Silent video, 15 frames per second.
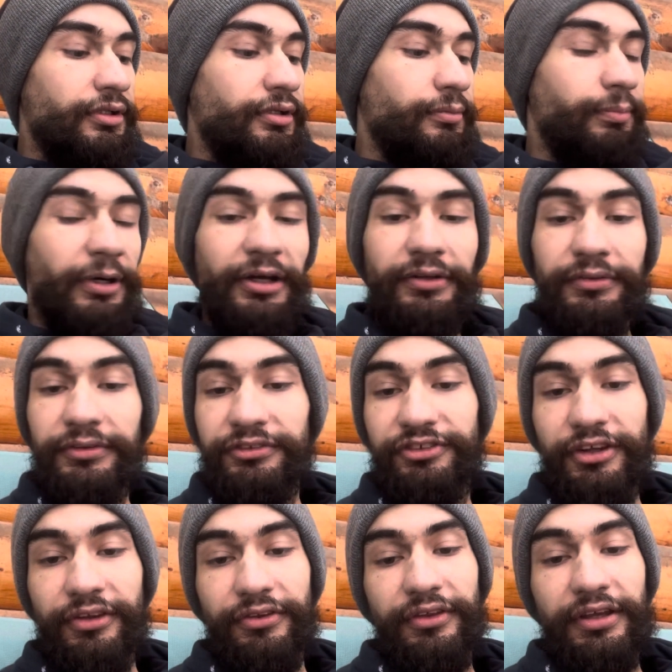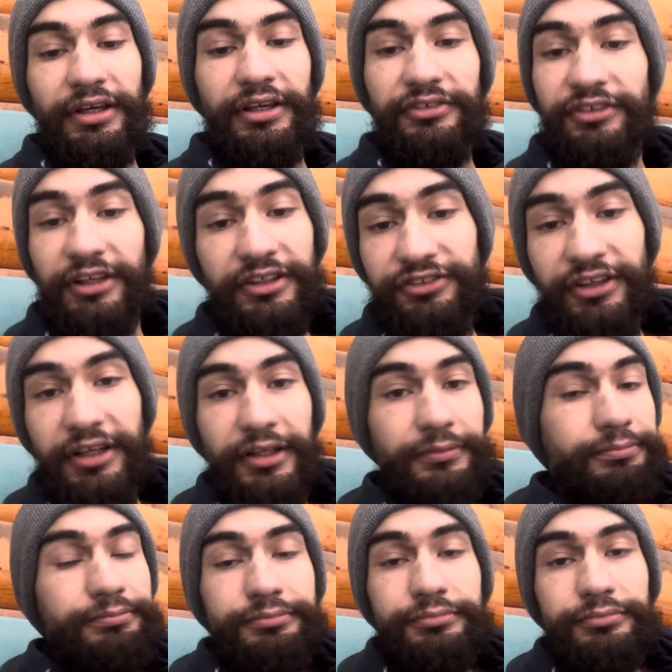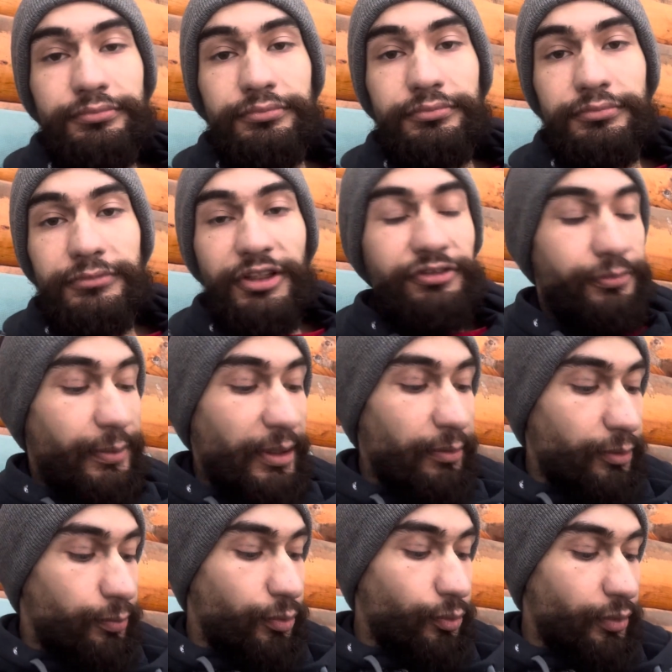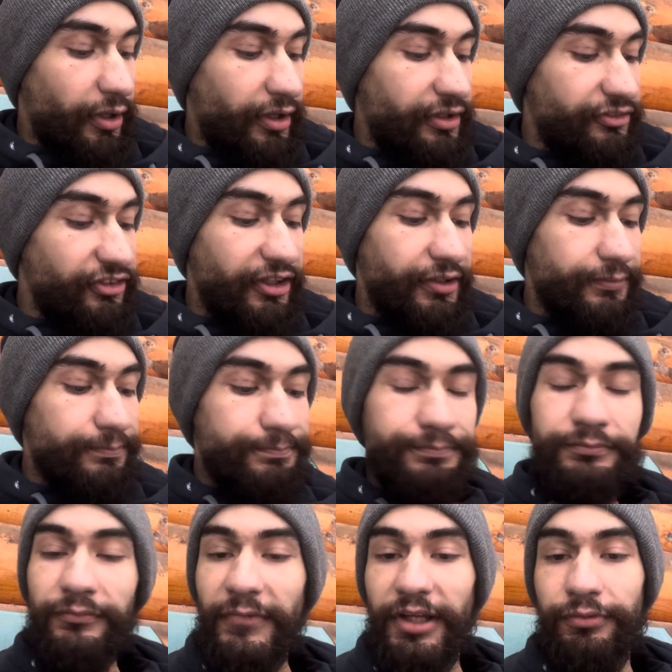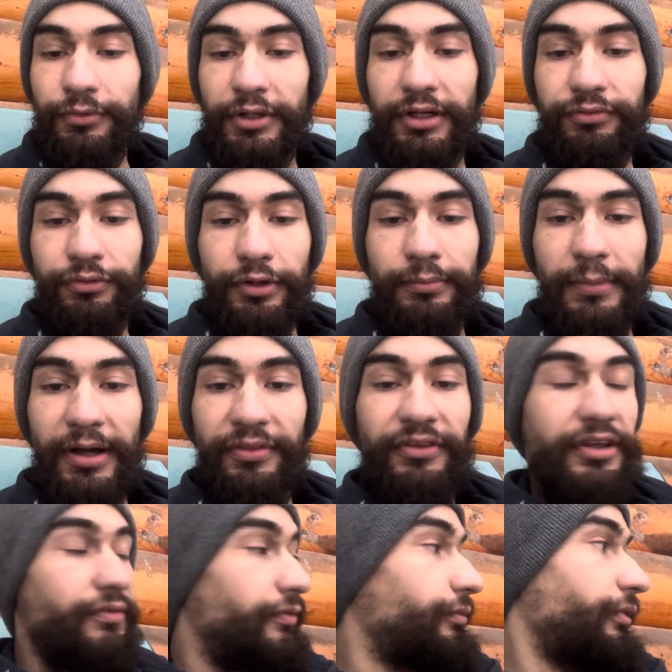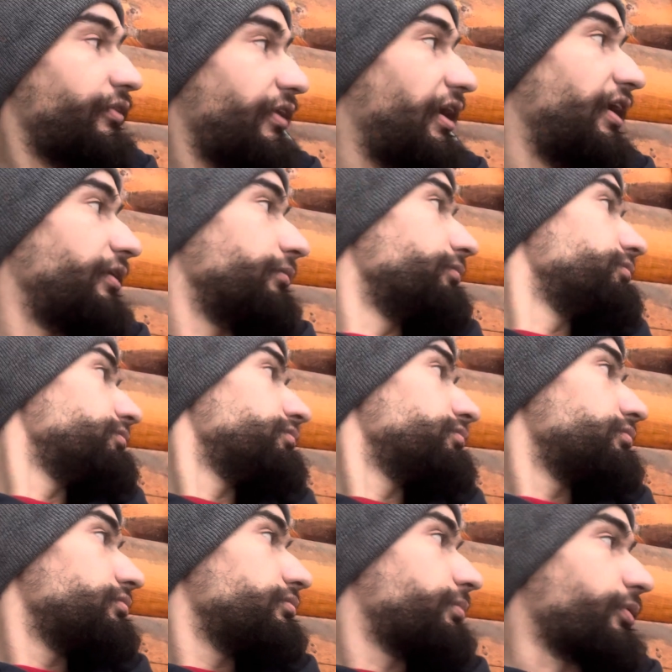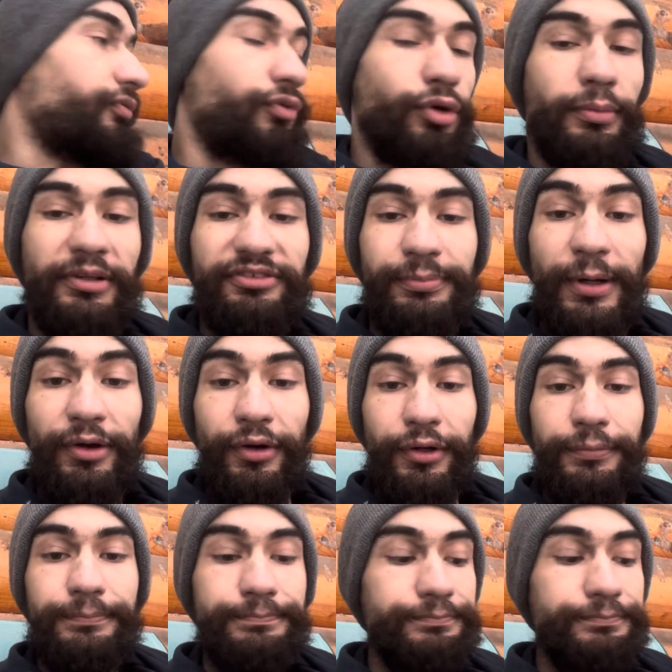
But, see, the thing is, like I said, I used to be able to put one of these in and run it for a month, even with that performance motor.